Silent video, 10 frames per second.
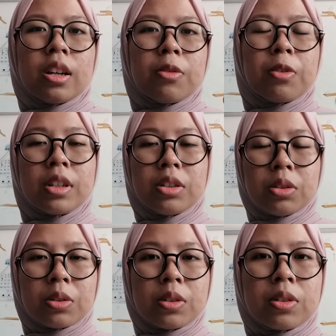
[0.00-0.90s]
first
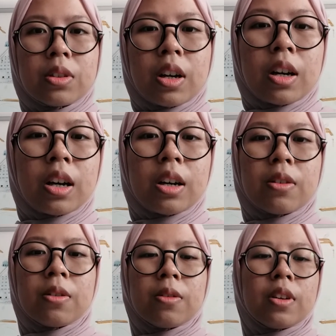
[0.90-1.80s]
news, I
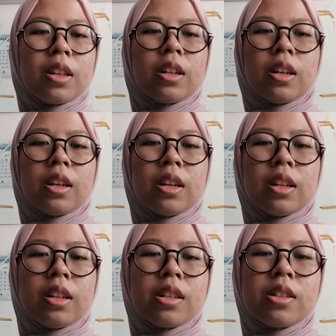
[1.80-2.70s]

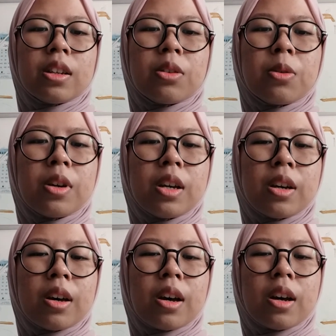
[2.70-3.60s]
really
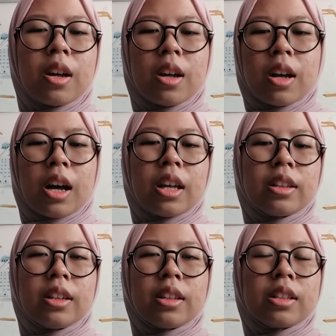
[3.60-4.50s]
disagree. I
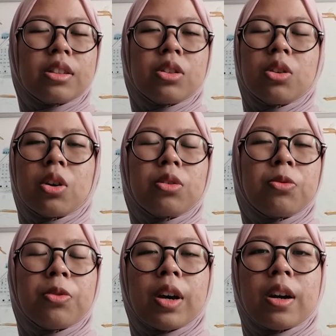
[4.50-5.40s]
think that's not
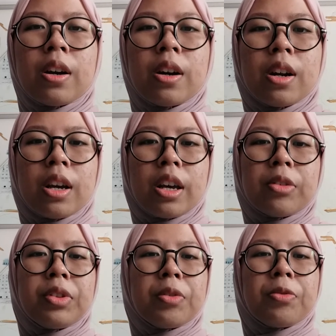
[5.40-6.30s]
fair
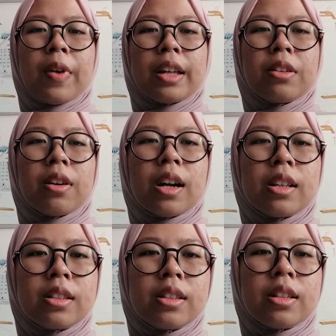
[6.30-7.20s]
if the
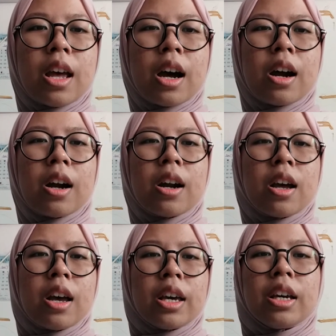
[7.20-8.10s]
veterans that are
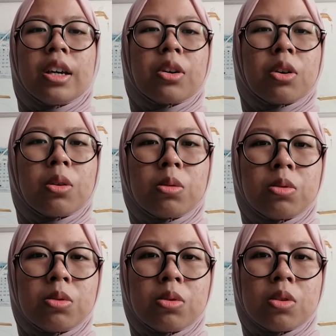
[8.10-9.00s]

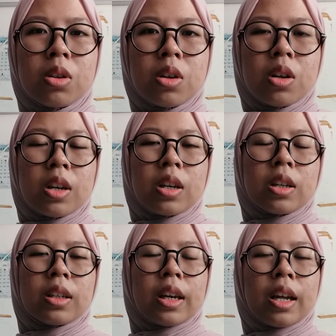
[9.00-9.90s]
heroes
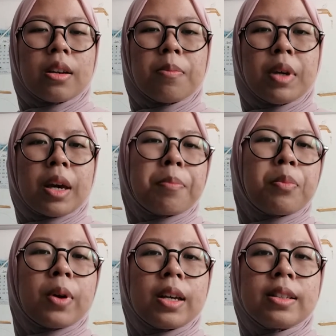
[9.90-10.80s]
can be
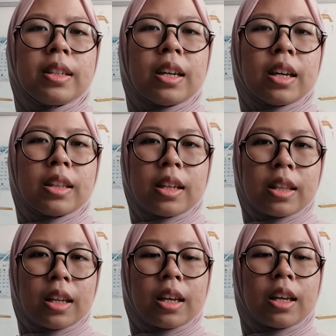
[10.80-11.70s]
appreciated